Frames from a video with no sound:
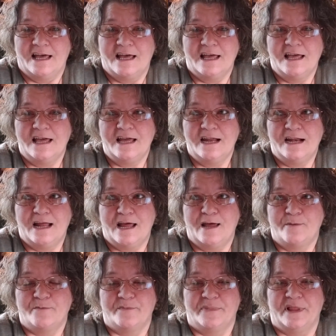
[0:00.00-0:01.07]
And
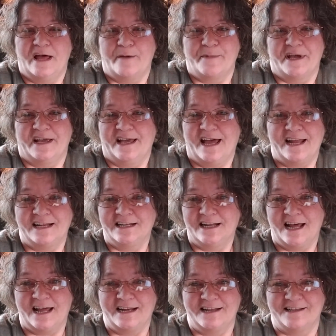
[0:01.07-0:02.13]
I'm blabbing on and
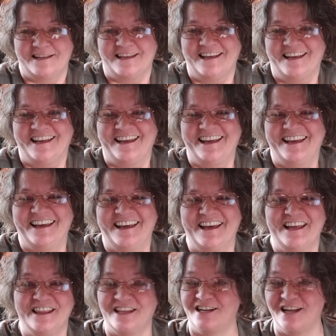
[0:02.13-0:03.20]
on.
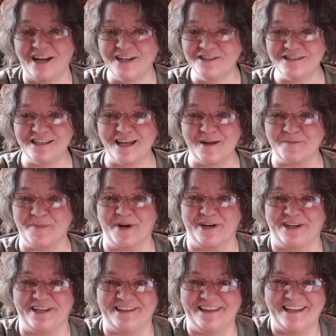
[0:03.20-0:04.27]
The dog stopped
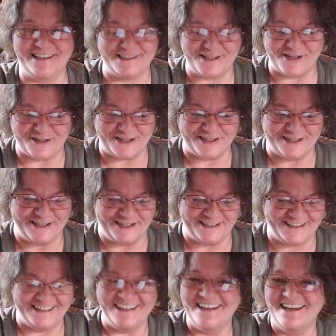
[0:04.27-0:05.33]
barking. It's all good.
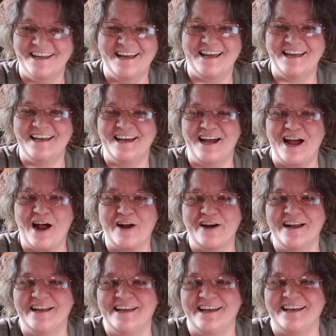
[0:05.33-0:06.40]

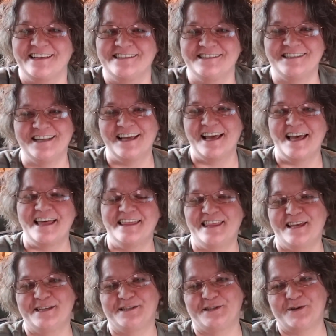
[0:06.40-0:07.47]
Alright guys,
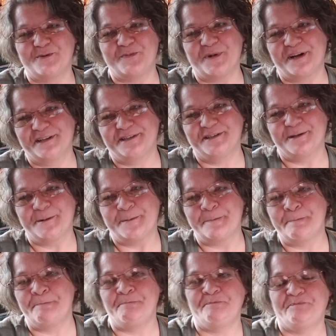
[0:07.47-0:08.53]
thanks so much.
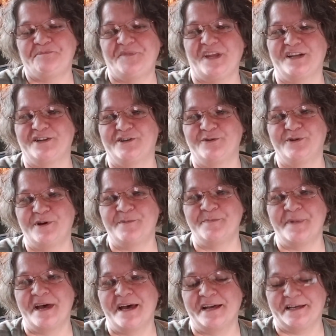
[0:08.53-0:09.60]
Do come
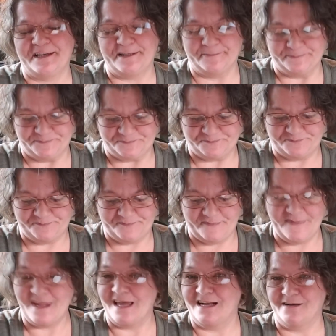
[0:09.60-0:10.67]
back.
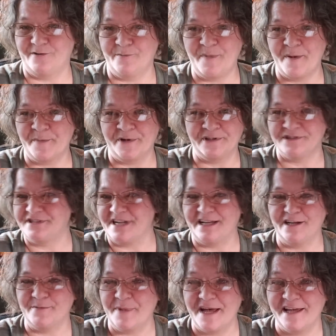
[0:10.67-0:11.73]
And remember, it's not
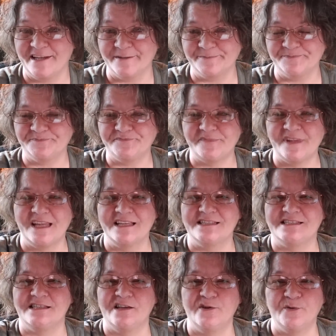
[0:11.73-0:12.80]
goodbye. I'll
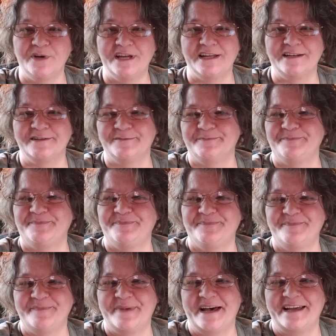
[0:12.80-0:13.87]
see you again.
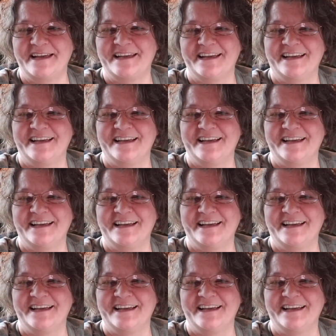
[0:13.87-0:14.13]
Bye.